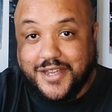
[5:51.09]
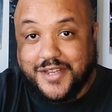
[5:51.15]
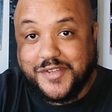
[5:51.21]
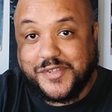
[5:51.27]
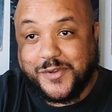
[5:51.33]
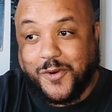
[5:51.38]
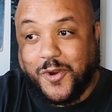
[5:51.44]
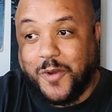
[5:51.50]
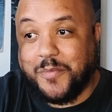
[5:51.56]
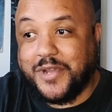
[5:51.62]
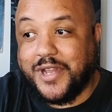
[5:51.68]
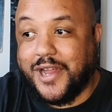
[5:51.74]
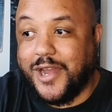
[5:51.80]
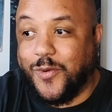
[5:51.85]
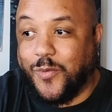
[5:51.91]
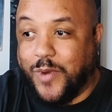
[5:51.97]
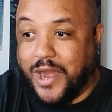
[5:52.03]
So I'm
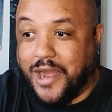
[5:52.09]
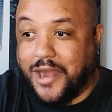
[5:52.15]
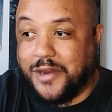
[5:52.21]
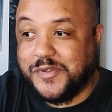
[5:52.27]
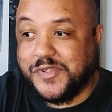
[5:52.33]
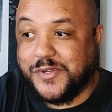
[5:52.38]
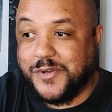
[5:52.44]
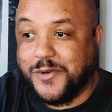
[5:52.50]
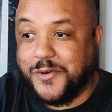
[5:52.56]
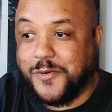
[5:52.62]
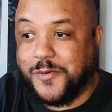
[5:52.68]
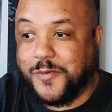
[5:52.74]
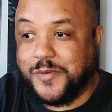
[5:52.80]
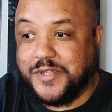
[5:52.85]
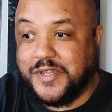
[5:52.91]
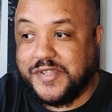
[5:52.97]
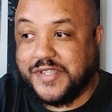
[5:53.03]
like, wow,
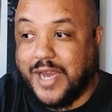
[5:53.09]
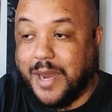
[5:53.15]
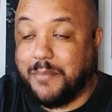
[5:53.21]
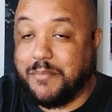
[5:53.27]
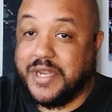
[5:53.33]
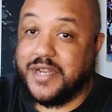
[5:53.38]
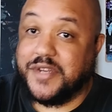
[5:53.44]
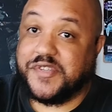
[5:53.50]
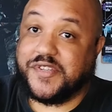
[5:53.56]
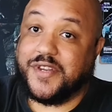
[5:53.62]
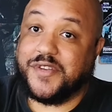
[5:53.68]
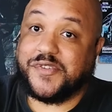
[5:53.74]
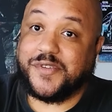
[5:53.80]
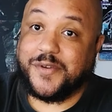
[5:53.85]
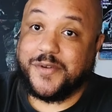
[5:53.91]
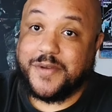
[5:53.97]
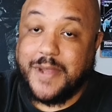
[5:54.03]
so this, I'm being
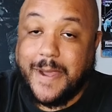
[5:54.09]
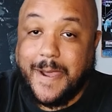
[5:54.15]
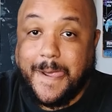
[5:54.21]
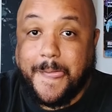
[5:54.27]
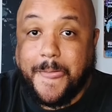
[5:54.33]
censored.